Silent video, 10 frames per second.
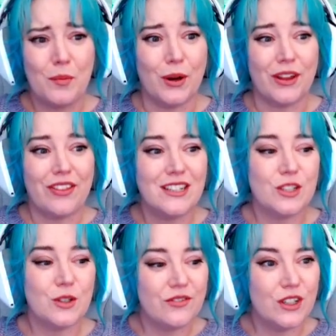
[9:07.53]
up with. And so
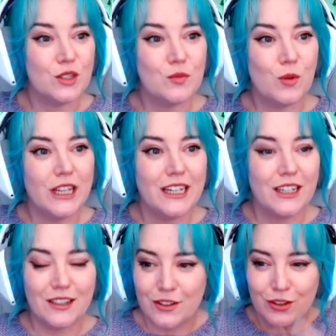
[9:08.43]
it feels more like,
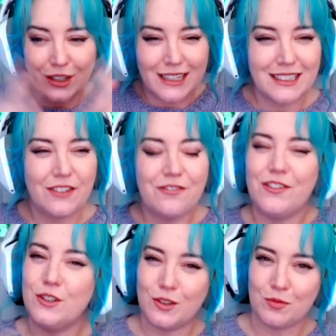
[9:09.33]
it
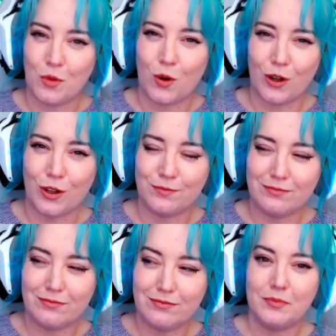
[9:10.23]
feels more
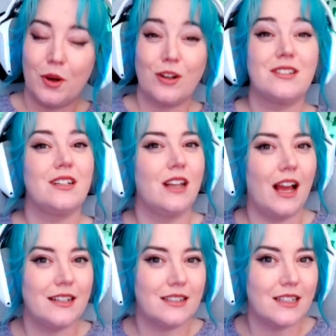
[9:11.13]

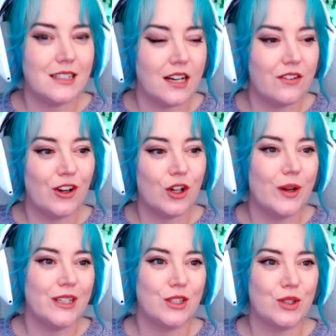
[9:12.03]
personalized instead of her
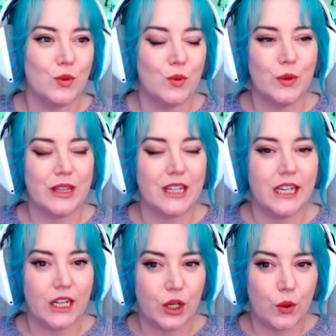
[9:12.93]
going to school with,
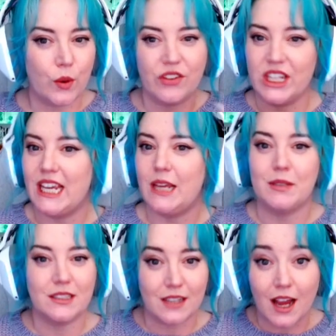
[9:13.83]
like, whoever the game
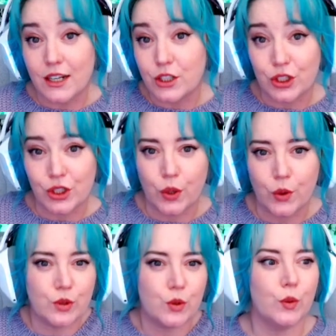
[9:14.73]
decides should go to
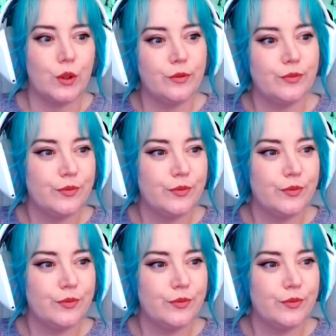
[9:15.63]
school.